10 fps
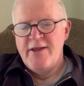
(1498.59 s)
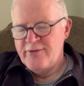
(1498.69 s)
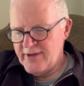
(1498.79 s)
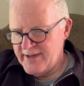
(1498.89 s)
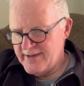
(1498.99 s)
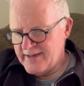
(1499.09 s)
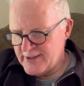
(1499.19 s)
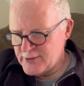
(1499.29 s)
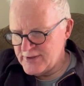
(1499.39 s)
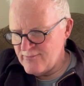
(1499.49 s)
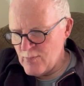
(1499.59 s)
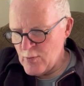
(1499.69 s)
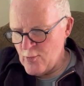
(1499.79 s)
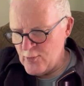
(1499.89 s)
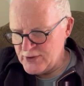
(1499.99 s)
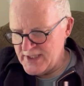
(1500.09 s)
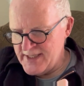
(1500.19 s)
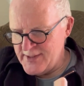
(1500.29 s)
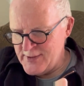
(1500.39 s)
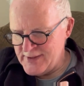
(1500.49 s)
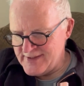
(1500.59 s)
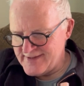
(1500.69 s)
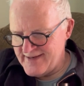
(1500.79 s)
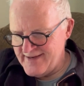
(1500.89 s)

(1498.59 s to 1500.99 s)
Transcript: The Alliterative Morte is